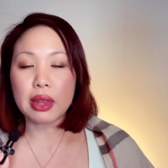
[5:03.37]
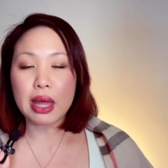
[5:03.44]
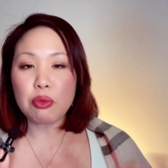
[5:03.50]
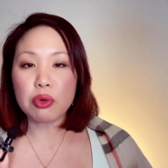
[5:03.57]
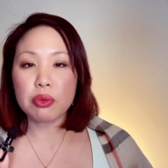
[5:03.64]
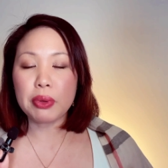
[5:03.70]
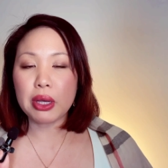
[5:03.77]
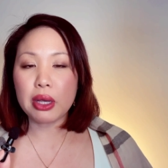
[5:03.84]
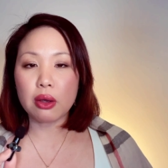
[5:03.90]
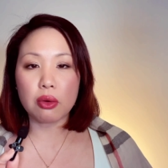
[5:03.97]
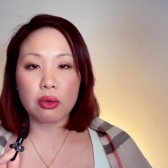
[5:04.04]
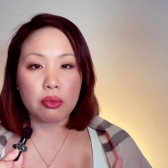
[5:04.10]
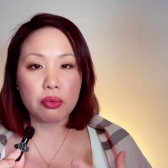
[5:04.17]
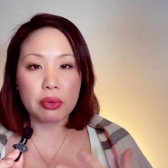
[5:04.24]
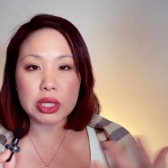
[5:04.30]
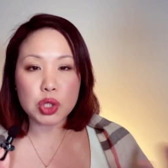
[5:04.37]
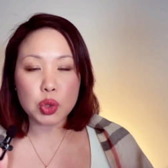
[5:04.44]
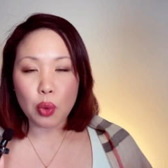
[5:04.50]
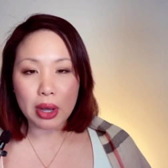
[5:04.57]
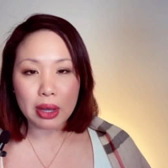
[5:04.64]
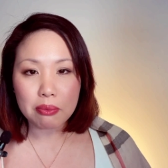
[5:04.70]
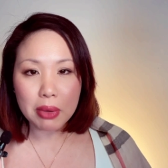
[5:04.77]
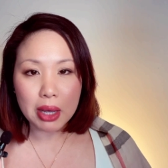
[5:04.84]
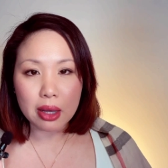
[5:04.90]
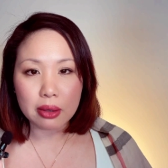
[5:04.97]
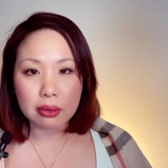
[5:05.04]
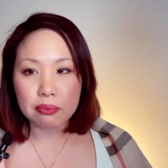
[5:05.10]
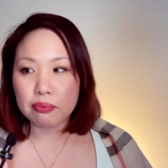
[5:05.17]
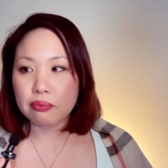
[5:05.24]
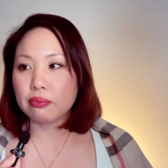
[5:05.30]
That would be rich white
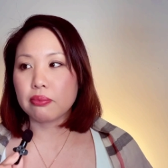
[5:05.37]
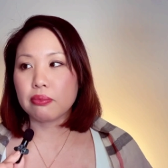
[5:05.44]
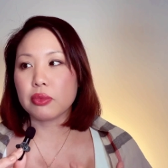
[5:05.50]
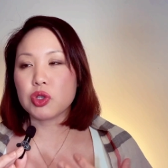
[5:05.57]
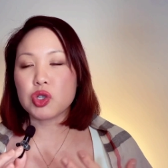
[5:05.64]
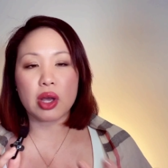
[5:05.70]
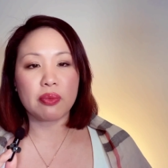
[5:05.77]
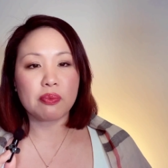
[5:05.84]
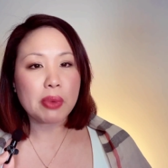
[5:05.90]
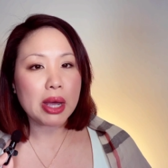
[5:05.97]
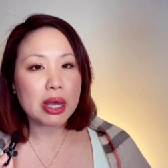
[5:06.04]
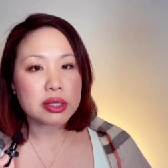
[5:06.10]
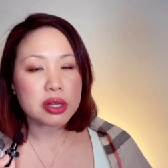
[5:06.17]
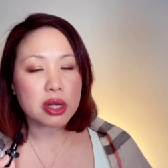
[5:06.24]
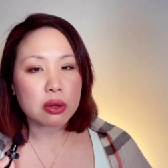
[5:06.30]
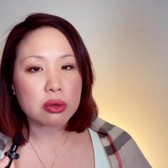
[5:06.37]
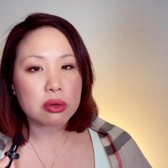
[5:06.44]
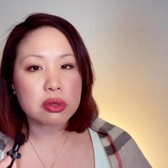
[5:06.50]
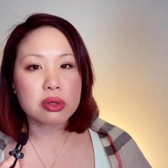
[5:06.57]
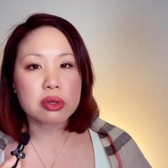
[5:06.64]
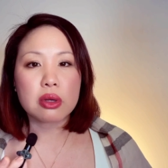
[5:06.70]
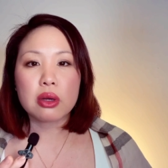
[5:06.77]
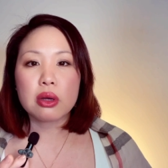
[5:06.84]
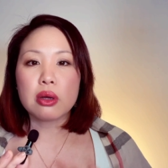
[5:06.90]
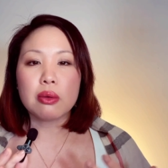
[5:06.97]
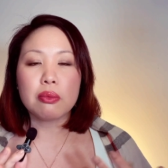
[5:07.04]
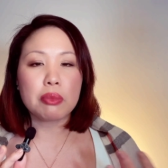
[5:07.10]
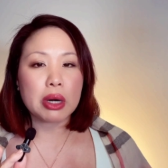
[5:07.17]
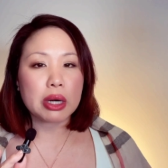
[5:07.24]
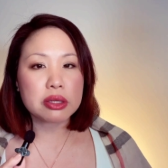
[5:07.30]
men, Jeff Bezos,
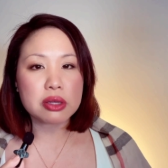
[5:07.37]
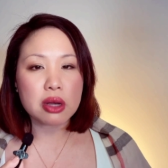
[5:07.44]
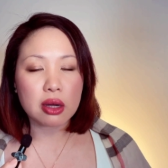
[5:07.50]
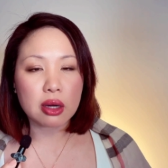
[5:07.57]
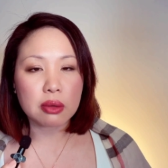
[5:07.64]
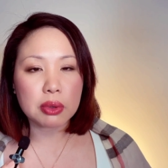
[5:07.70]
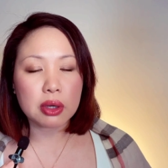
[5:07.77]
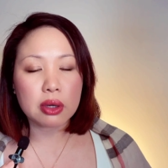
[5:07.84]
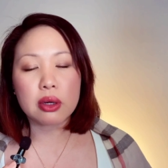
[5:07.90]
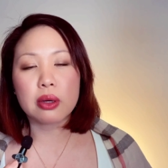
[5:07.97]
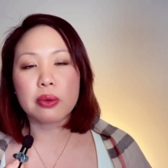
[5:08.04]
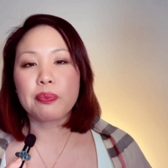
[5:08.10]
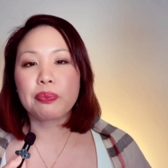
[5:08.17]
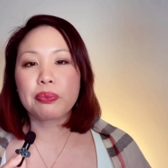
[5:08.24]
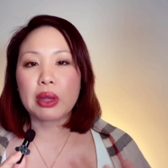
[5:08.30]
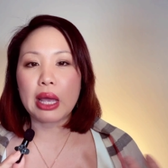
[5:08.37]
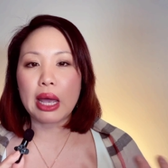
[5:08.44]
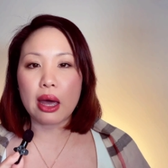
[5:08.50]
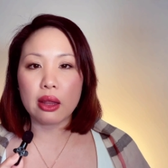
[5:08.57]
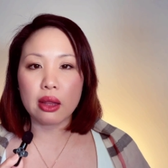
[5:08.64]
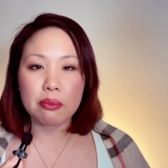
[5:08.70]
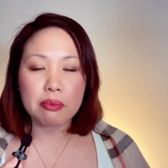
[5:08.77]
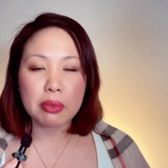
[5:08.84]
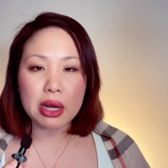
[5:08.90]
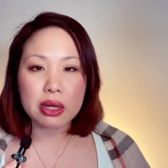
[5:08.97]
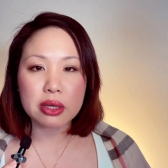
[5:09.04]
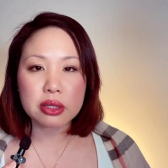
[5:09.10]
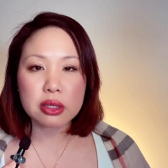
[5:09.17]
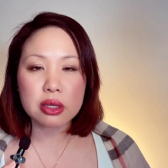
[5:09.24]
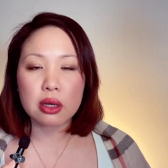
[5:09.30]
Mark Zuckerberg, Elon
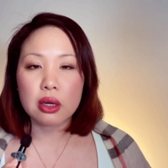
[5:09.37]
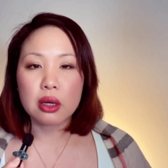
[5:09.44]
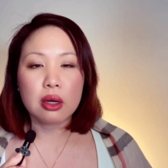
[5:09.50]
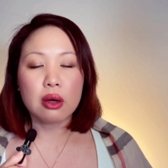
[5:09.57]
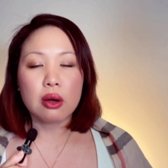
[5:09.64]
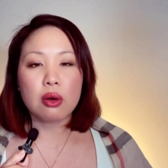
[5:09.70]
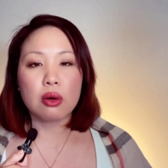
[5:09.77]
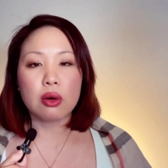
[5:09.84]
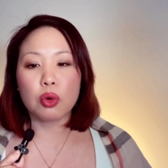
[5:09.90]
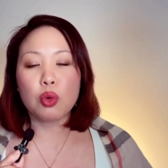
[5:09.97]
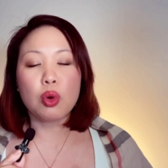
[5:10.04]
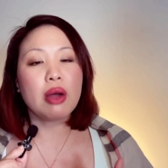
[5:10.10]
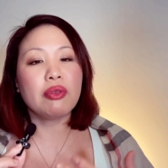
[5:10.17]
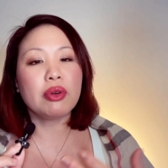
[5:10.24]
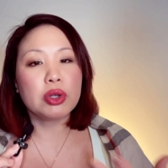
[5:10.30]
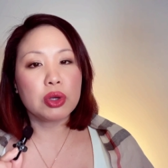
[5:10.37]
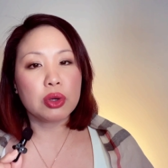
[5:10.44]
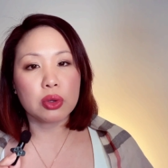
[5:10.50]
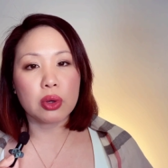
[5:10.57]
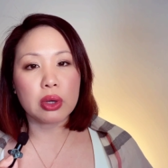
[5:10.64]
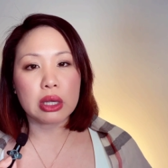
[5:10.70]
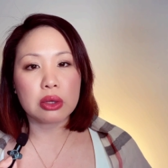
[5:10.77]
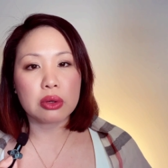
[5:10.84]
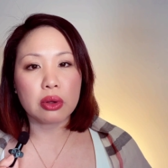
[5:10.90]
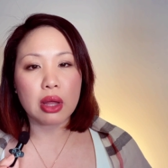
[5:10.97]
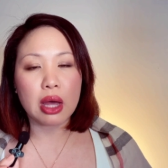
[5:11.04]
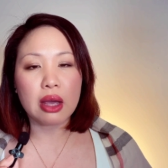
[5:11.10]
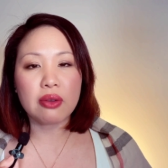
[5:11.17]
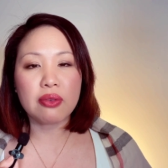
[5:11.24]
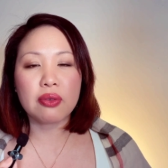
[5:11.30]
Musk, or whoever you know in your
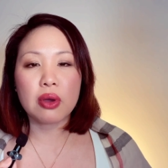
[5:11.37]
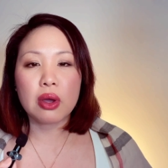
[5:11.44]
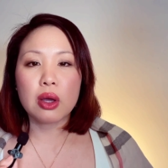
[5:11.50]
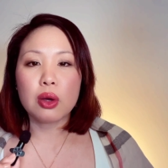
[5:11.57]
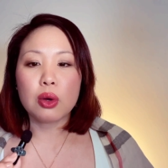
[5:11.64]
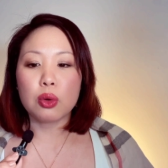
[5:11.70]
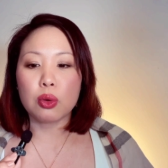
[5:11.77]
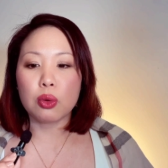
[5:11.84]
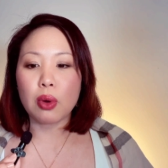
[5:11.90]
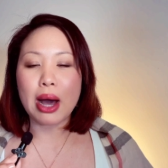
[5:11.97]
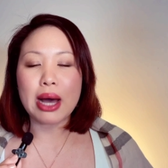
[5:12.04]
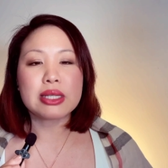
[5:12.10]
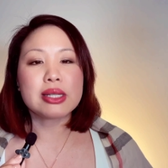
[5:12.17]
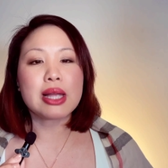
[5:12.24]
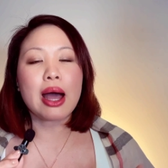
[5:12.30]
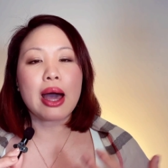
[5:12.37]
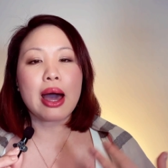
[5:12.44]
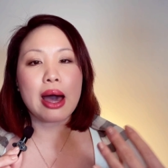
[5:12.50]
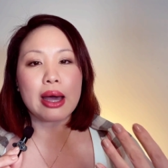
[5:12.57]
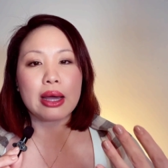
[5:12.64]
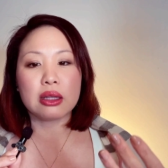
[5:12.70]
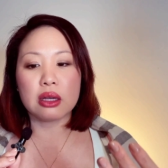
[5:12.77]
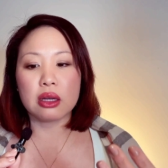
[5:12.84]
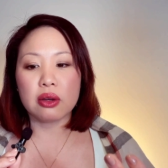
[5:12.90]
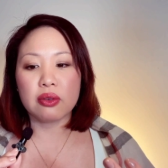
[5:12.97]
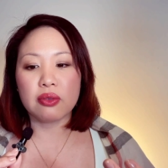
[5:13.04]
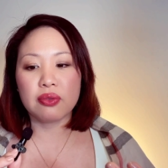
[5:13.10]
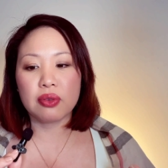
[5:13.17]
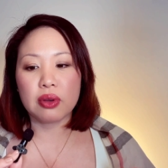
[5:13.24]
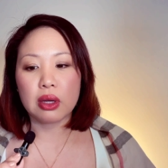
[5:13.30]
life who has that kind
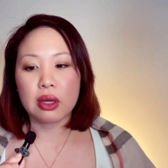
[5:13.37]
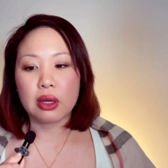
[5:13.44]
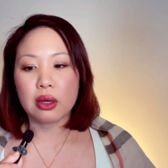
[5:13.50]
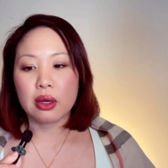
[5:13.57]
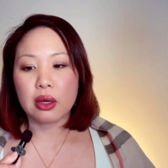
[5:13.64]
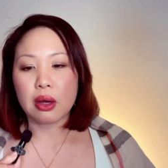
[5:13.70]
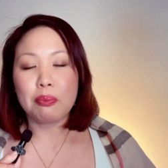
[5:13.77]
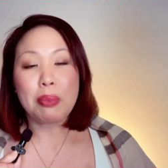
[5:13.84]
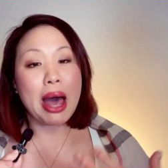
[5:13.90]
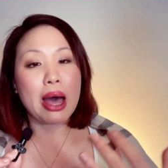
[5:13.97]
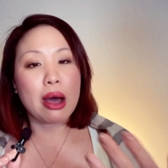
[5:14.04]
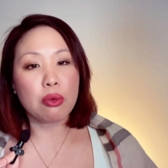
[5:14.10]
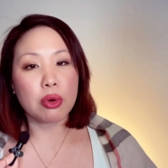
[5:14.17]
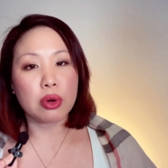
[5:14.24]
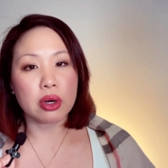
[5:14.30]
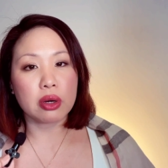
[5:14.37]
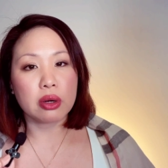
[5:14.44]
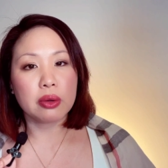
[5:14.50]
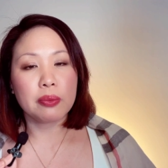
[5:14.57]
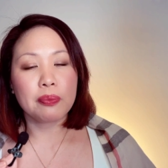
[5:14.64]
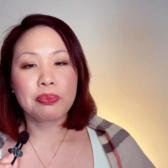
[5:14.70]
of power.